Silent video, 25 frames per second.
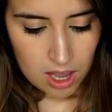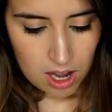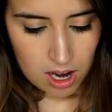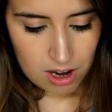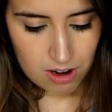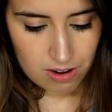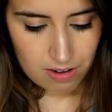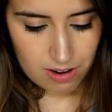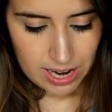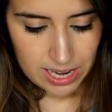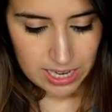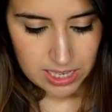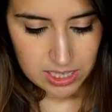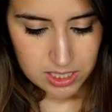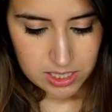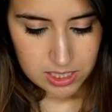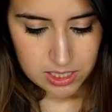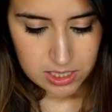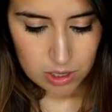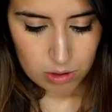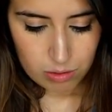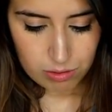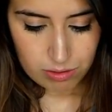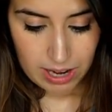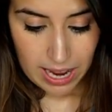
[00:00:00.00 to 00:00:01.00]
All right,
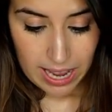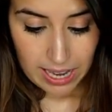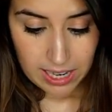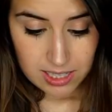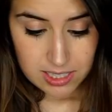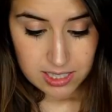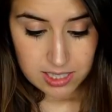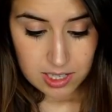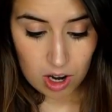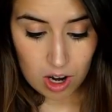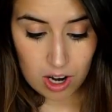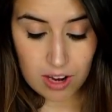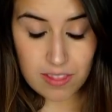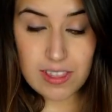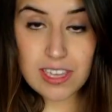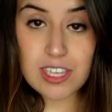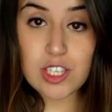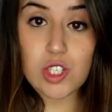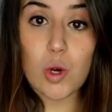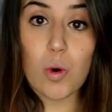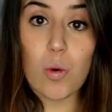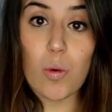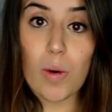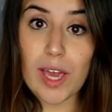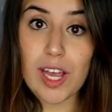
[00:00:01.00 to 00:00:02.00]
so next are
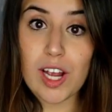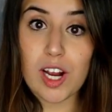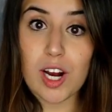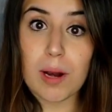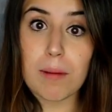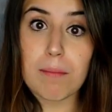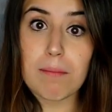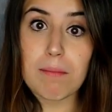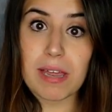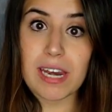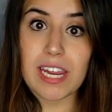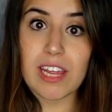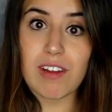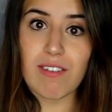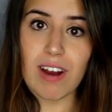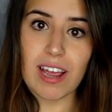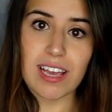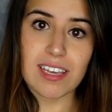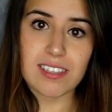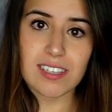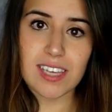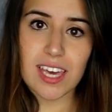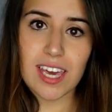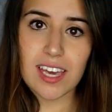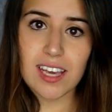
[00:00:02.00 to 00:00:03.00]
these Quaker mini
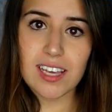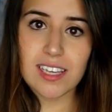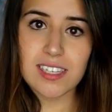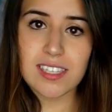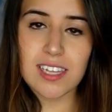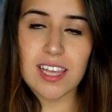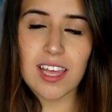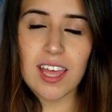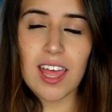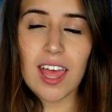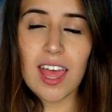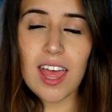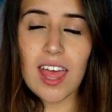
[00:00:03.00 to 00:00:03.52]
rice cakes.